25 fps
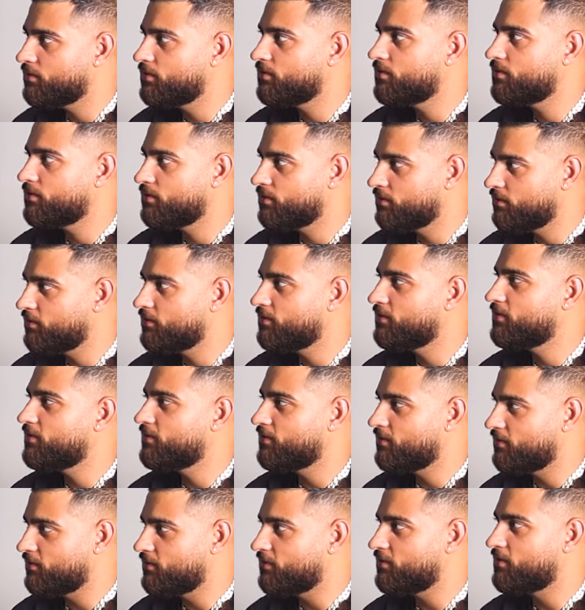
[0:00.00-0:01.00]

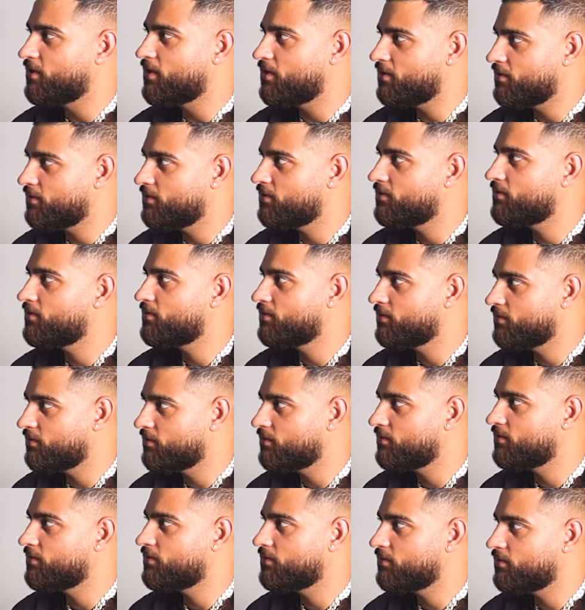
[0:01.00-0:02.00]

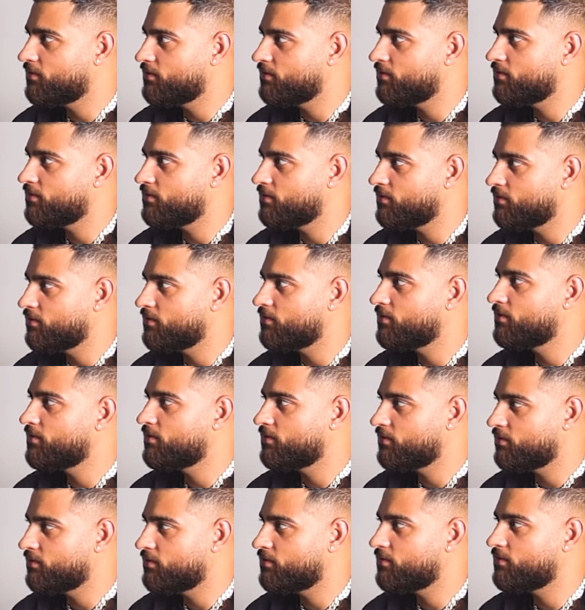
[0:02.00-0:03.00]

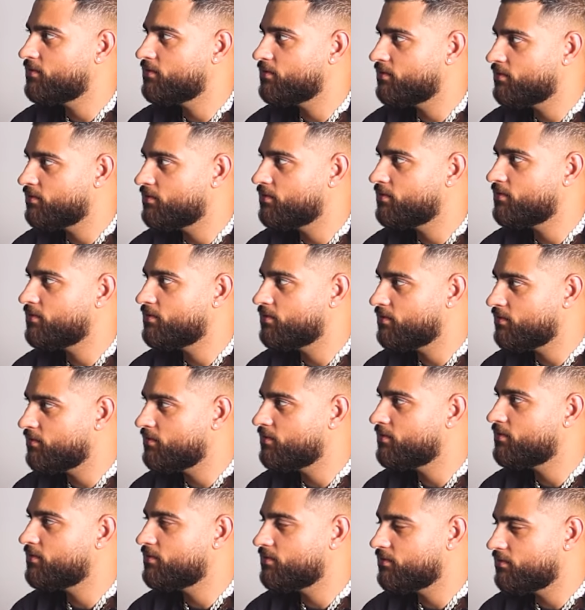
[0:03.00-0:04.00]

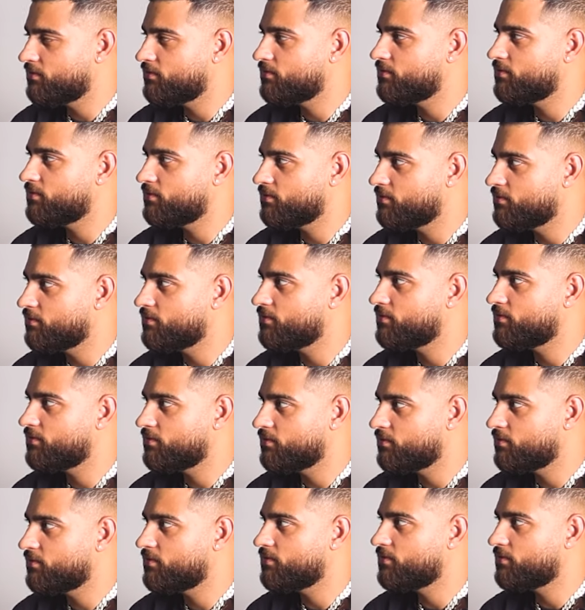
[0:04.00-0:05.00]

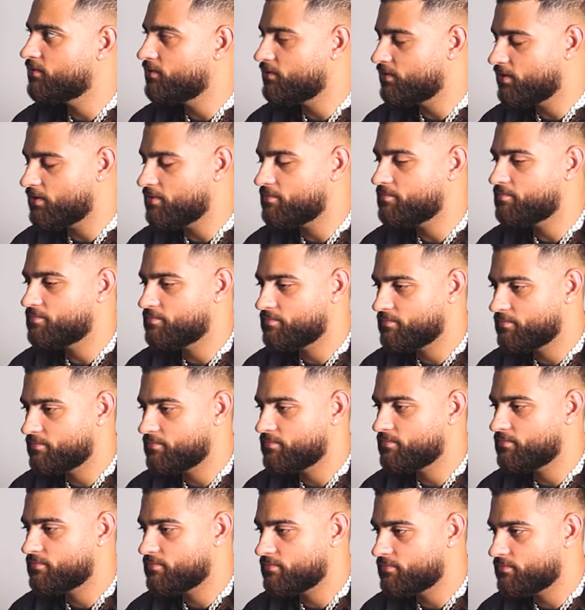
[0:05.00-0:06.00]

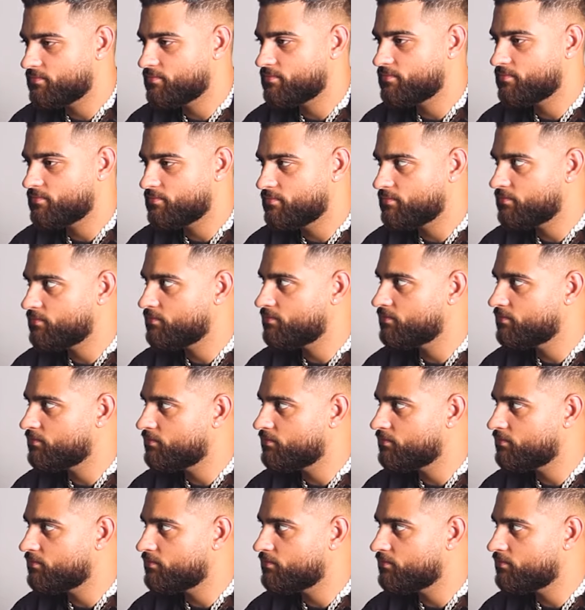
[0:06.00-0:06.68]
This person isn't speaking.